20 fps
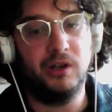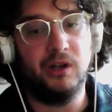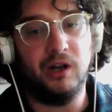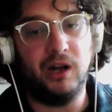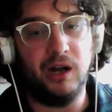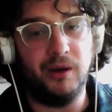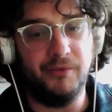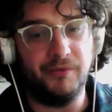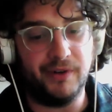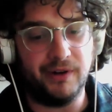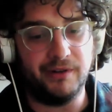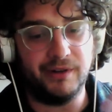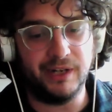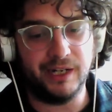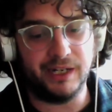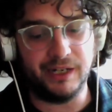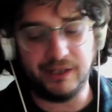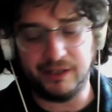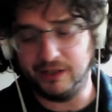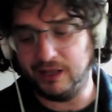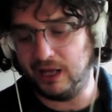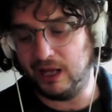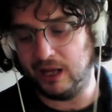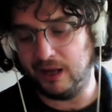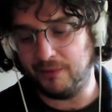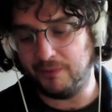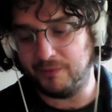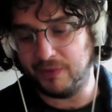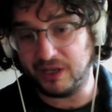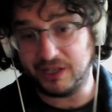I'm very uh,
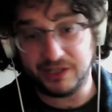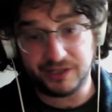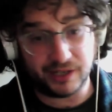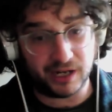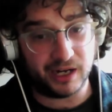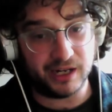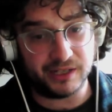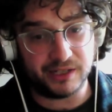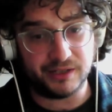excited